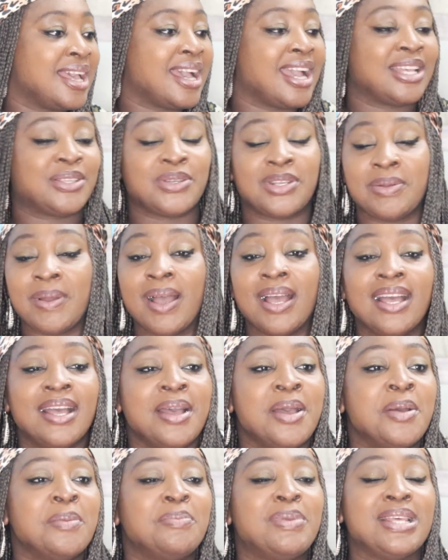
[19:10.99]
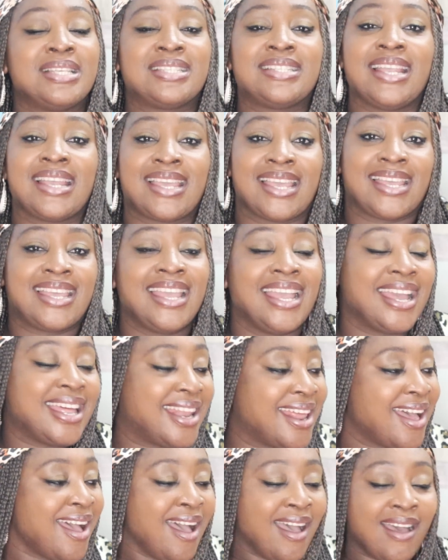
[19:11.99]
I told him, please check again.
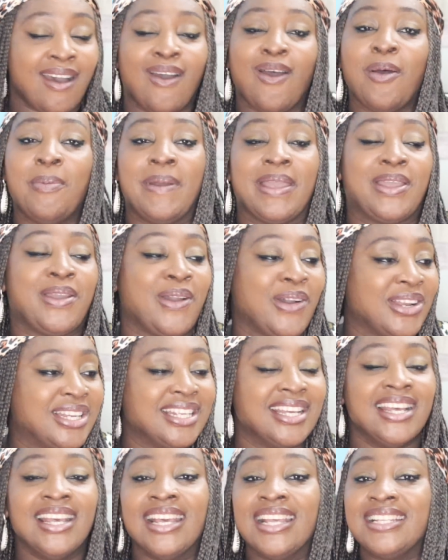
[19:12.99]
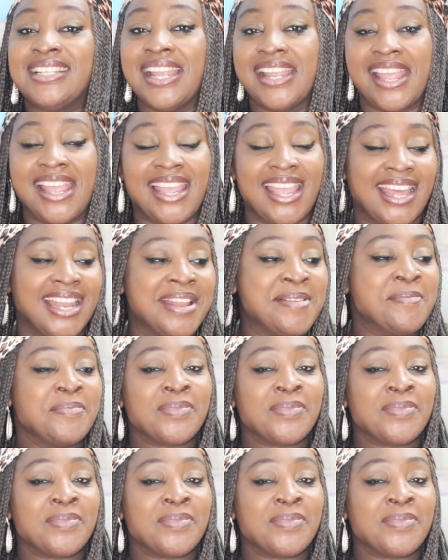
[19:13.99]
Oh my God, check again.